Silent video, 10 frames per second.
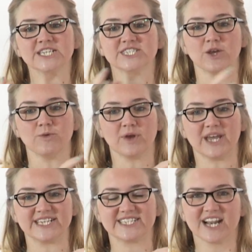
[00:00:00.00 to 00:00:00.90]
So
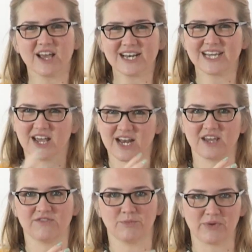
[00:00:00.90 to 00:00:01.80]
it's slightly
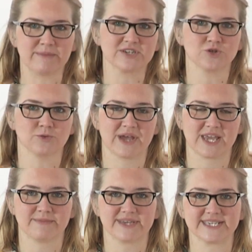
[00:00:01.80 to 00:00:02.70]
earlier for premature
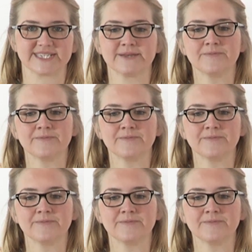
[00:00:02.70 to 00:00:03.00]
babies,